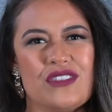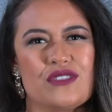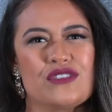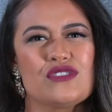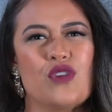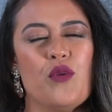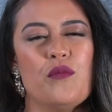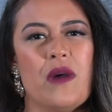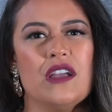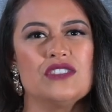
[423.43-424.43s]
There's so
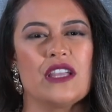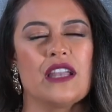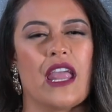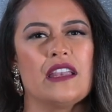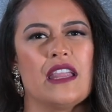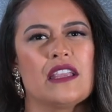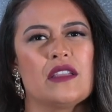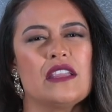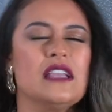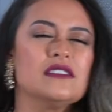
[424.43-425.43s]
much, and it
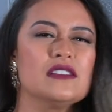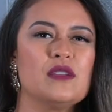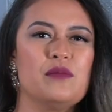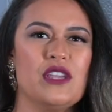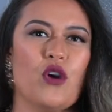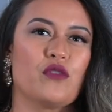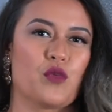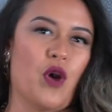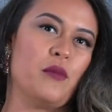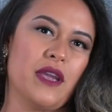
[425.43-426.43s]
could easily be
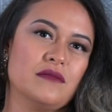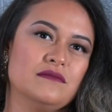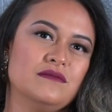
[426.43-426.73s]
overwhelming